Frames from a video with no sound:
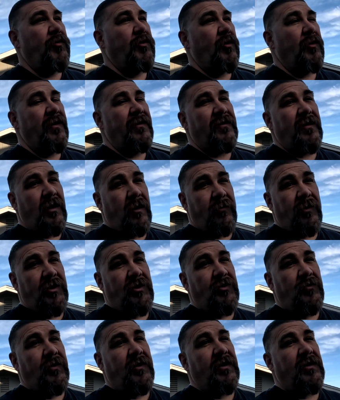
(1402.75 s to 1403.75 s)
The only thing I'm going to
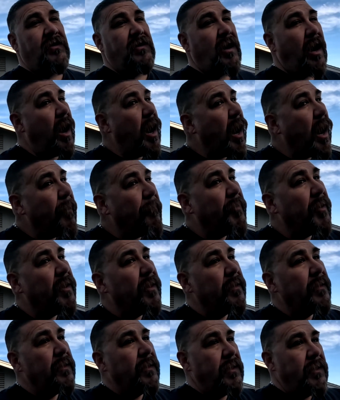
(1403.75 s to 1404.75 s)
do with the top
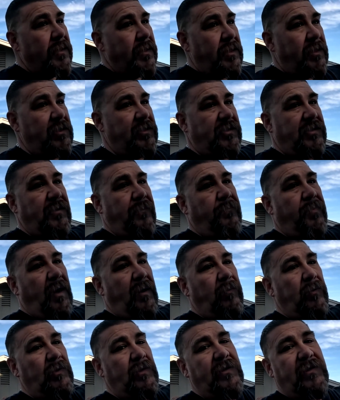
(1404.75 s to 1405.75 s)
is the
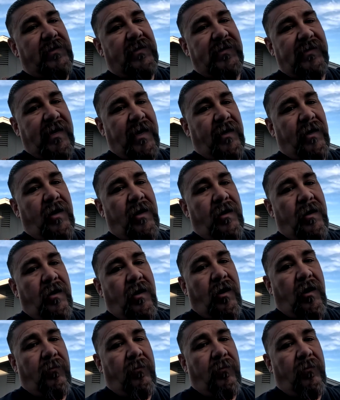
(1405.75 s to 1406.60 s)
bubble in the center.